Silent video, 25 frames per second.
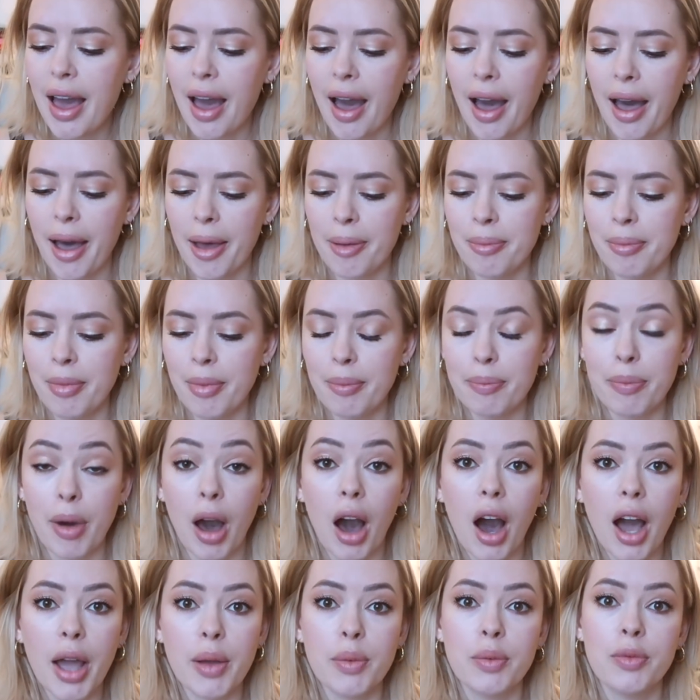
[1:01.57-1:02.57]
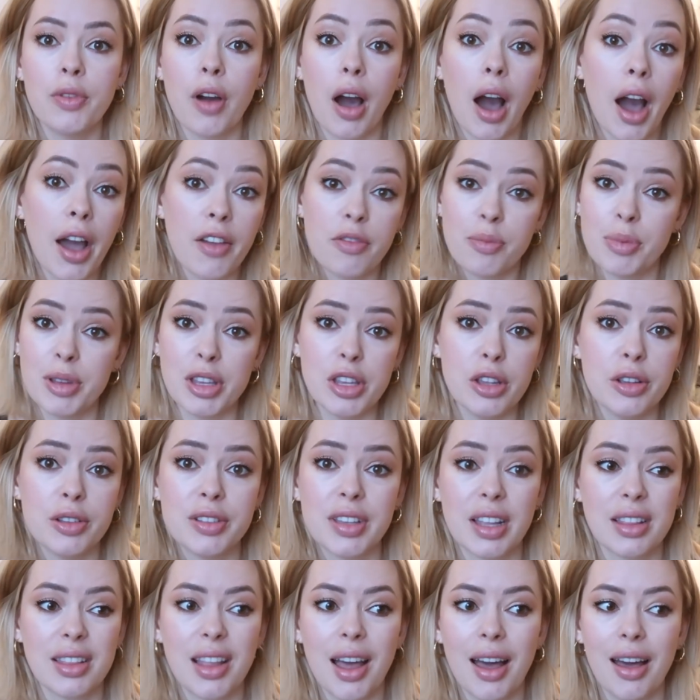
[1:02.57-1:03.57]
But I've been
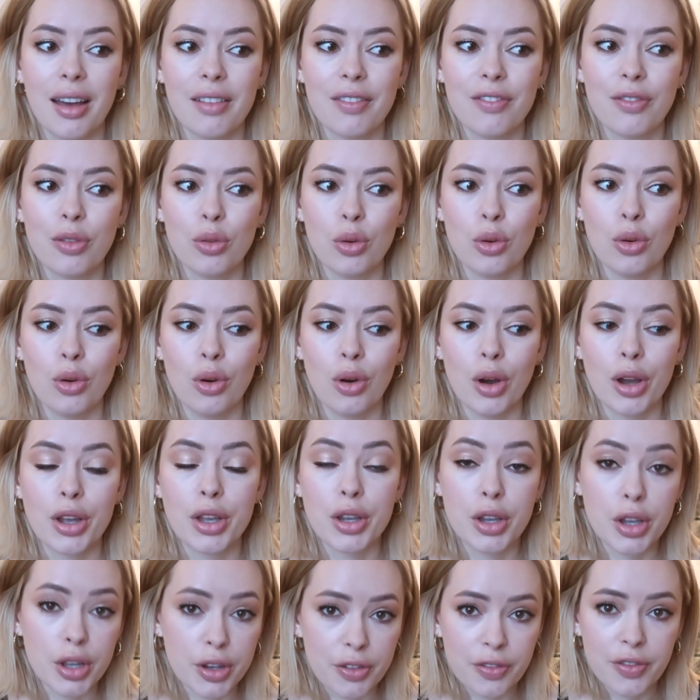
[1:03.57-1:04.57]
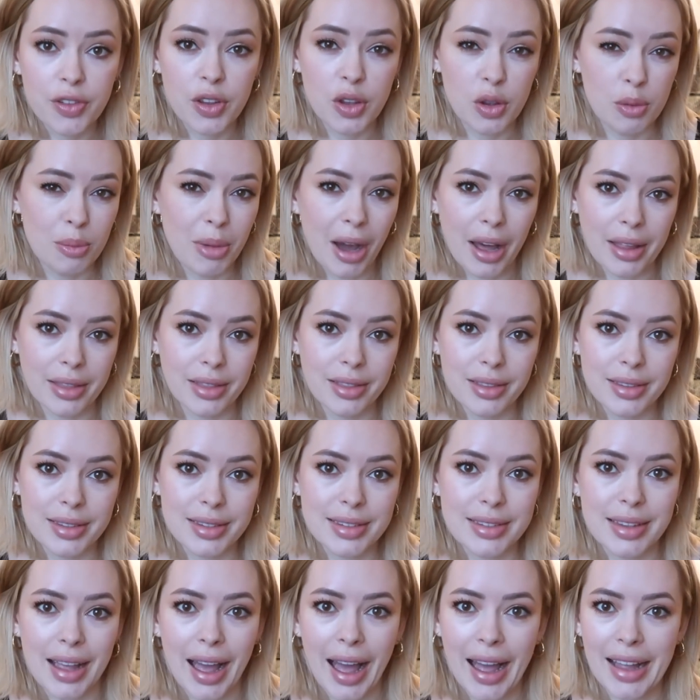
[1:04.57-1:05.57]
using that for a good few
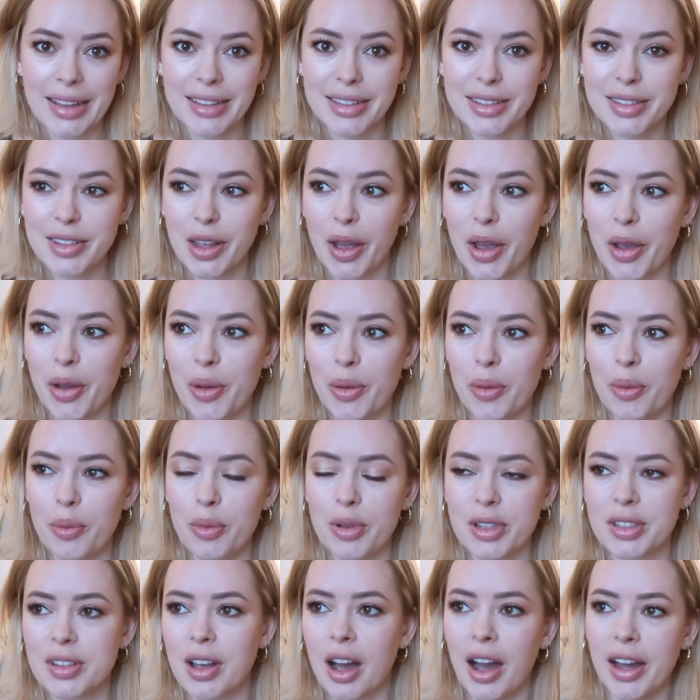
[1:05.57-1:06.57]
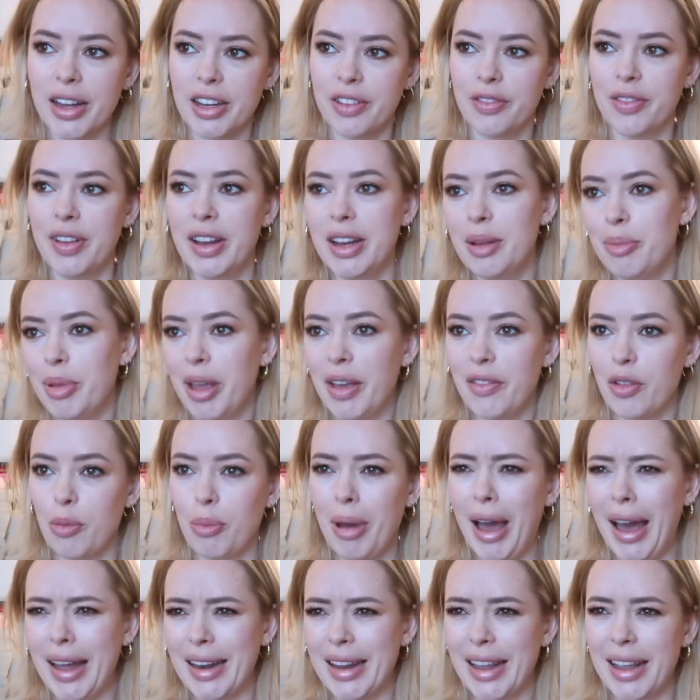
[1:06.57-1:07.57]
months, and so was kind of in a bit of a
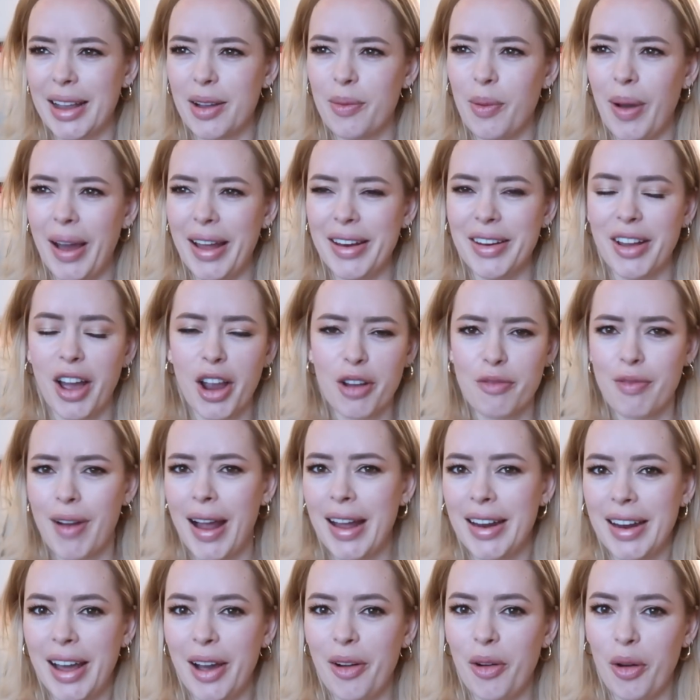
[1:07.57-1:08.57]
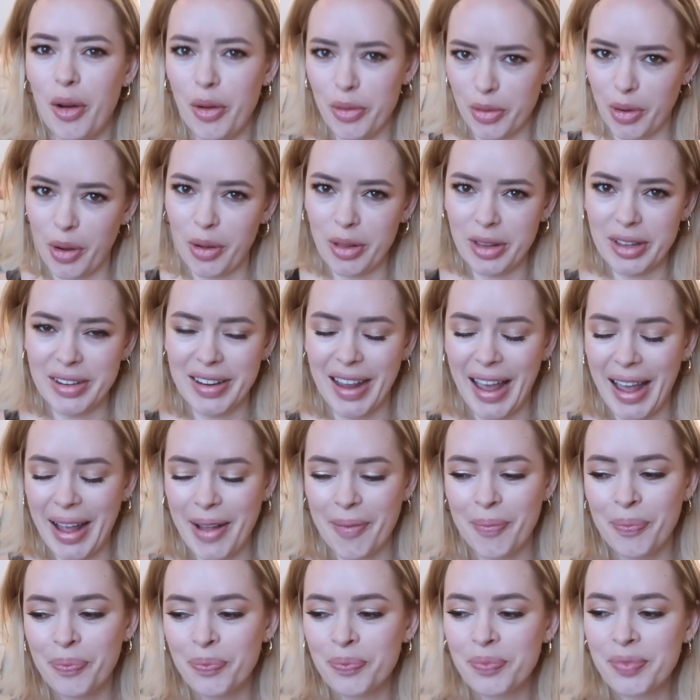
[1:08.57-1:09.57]
panic when I ran out on
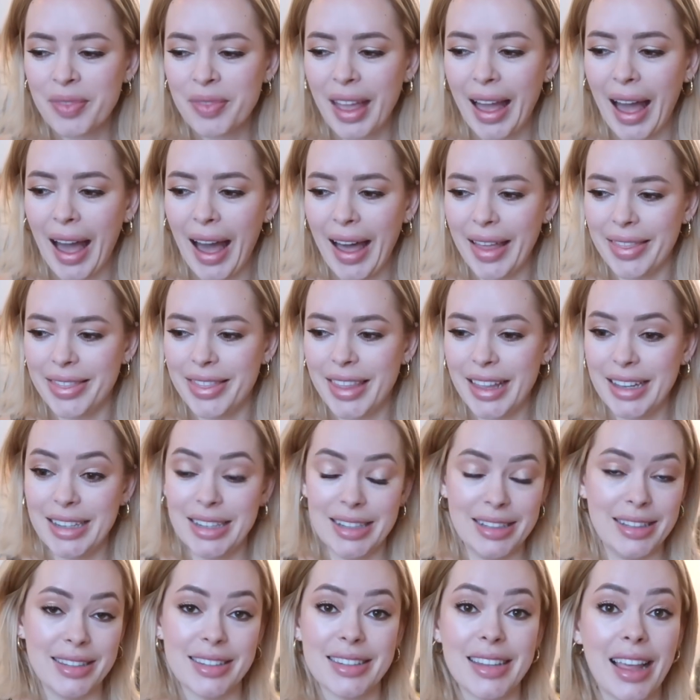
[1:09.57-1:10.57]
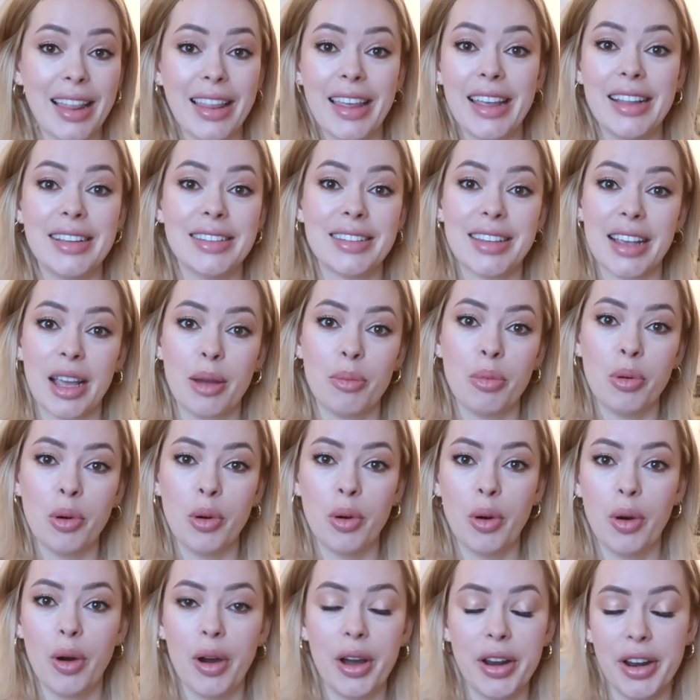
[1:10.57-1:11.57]
holiday and they didn't sell it in
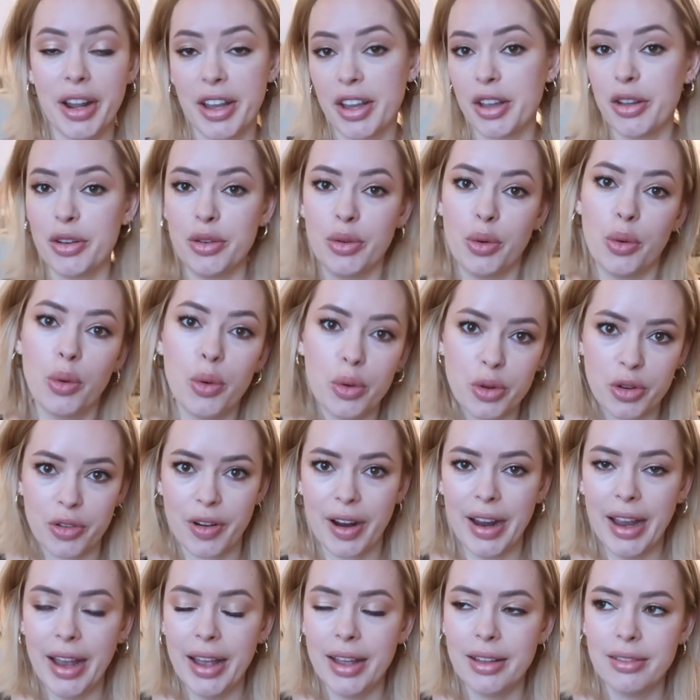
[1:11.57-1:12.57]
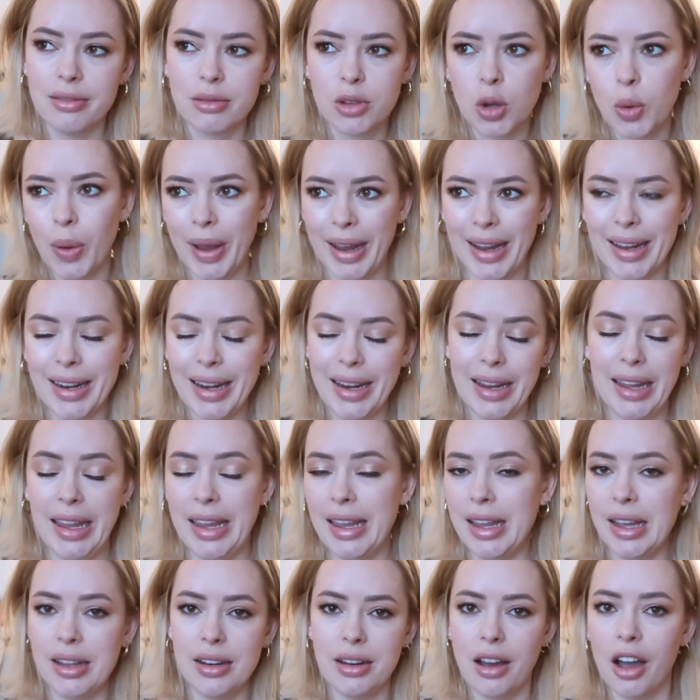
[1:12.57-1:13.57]
Singapore and I couldn't order it
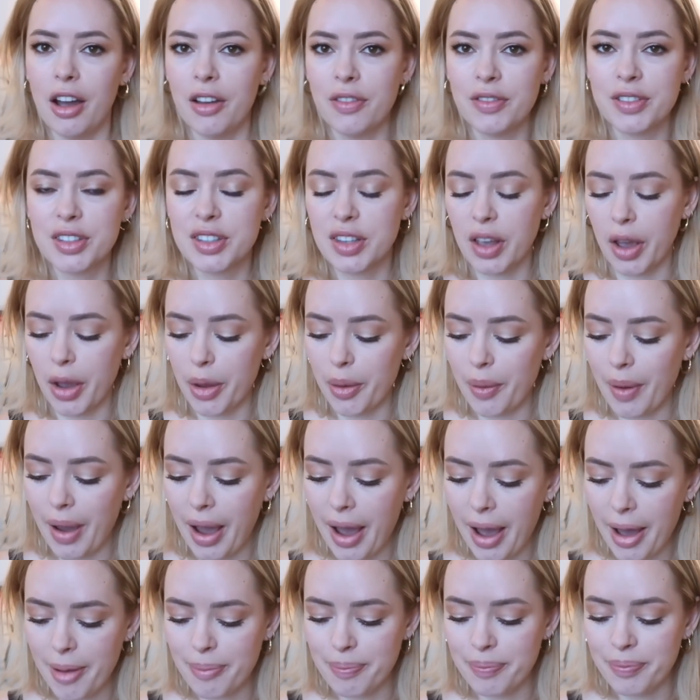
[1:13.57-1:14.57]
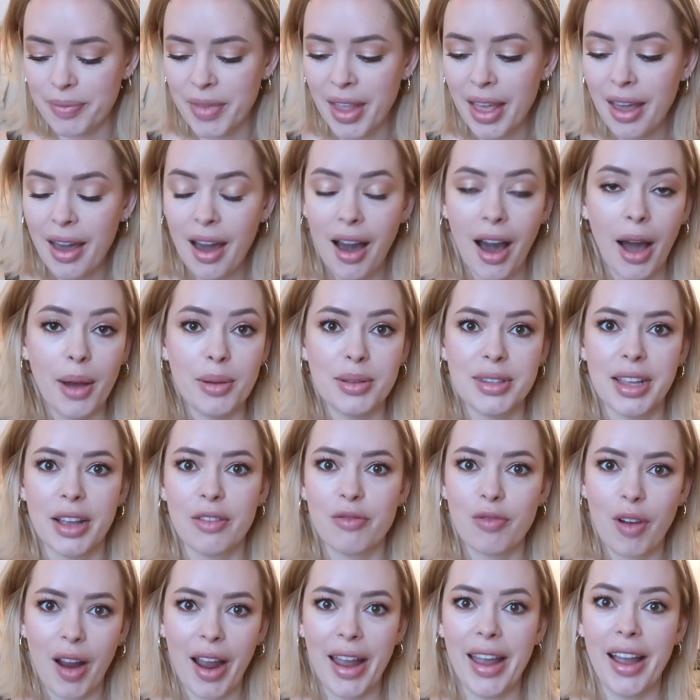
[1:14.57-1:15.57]
quickly enough. So I was
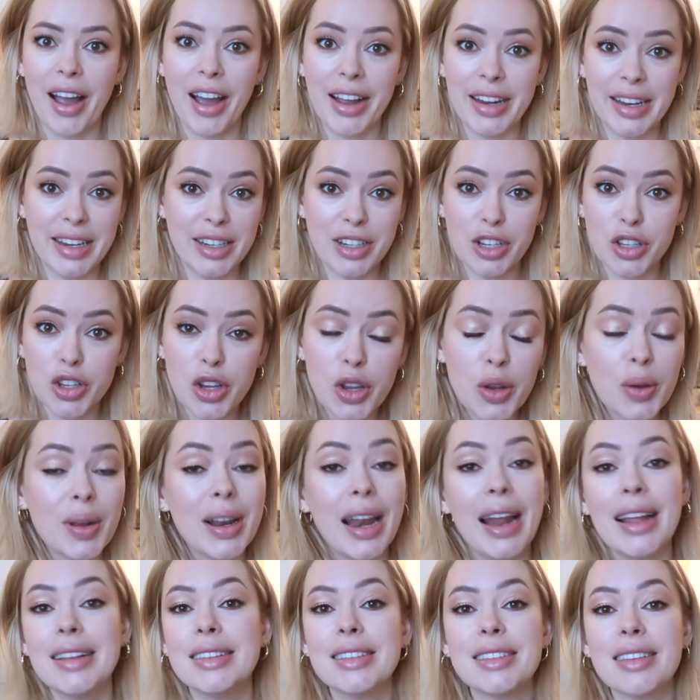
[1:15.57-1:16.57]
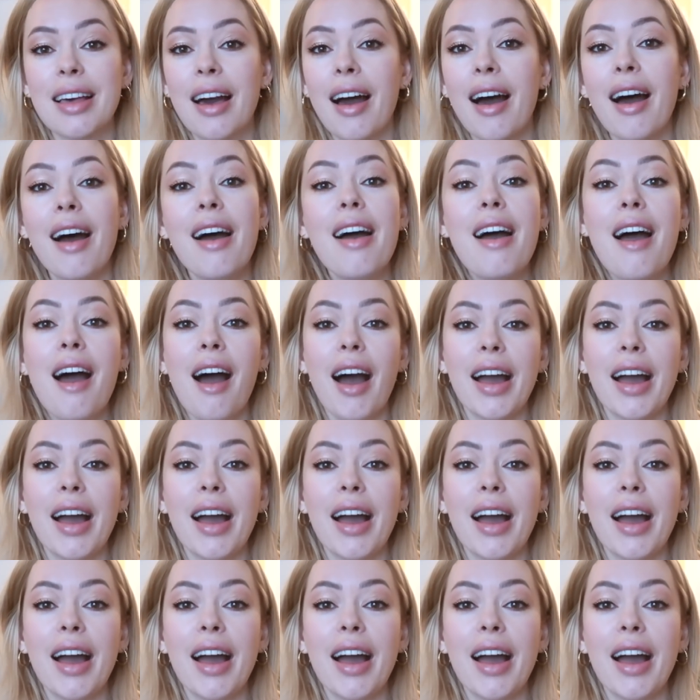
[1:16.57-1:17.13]
like, right, I need a new cleanser.